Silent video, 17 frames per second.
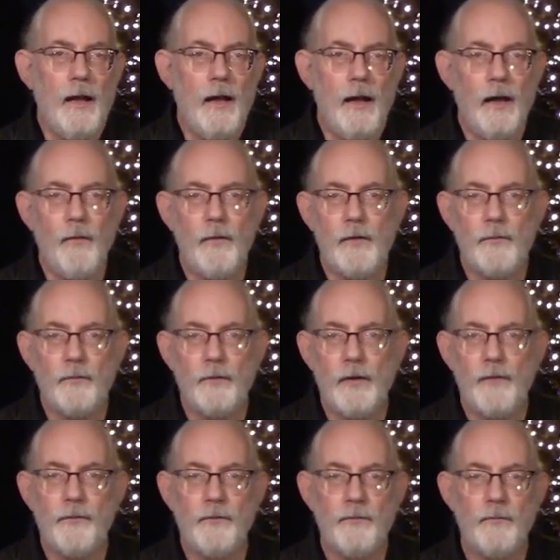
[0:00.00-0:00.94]
I want to
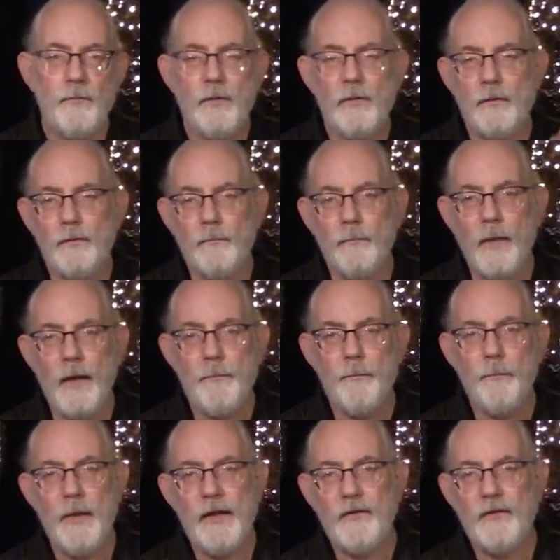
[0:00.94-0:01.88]
run through my
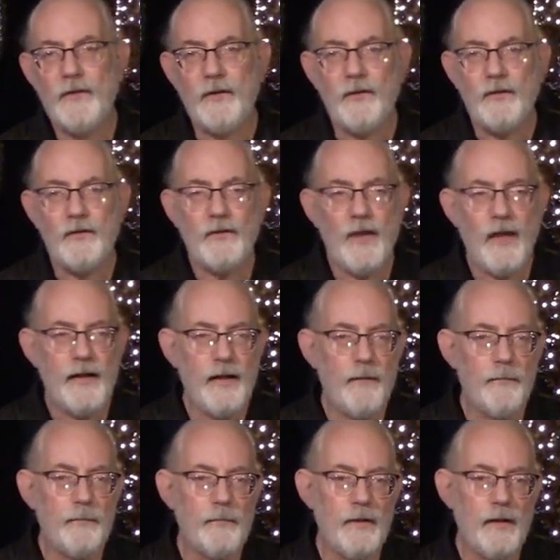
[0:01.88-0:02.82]
basic
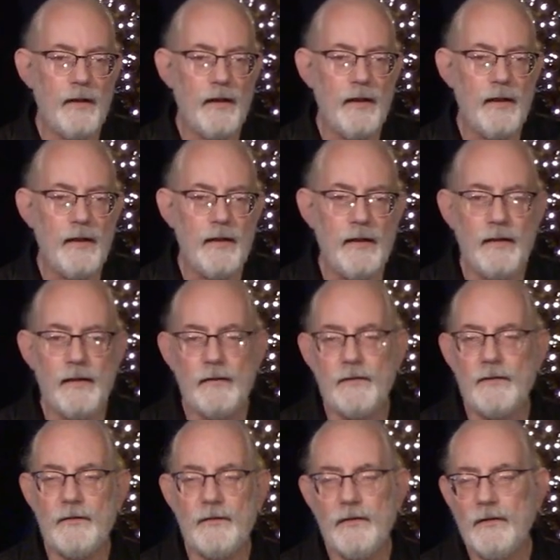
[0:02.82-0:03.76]
setup
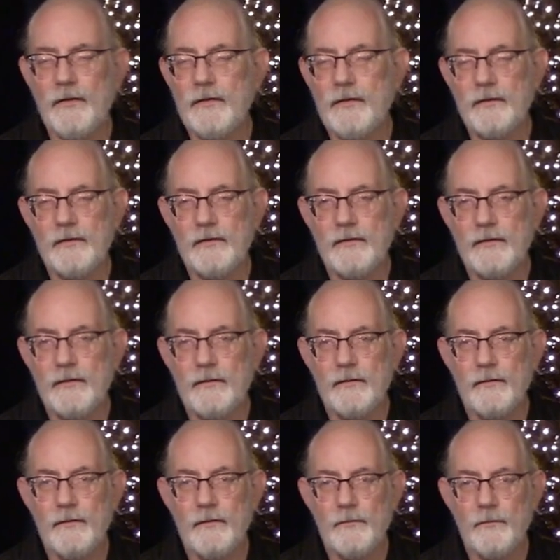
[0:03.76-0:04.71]
and
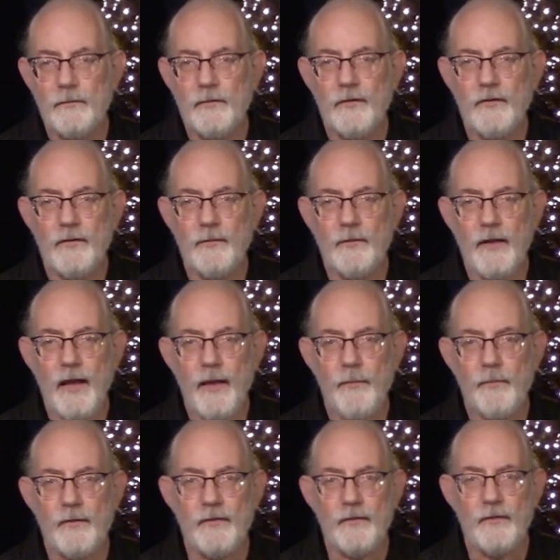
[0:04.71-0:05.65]
we'll see what
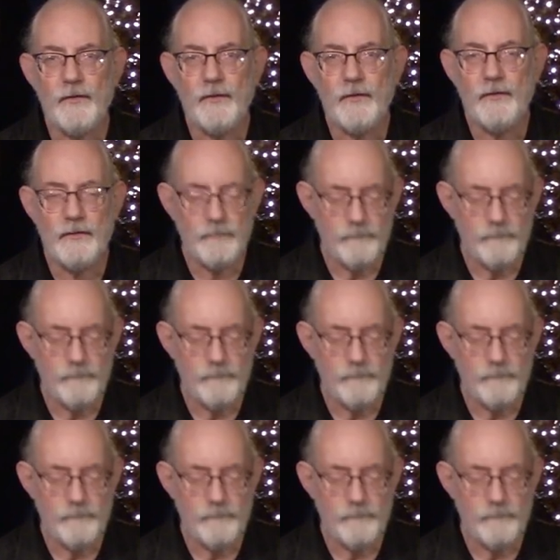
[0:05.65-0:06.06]
happens.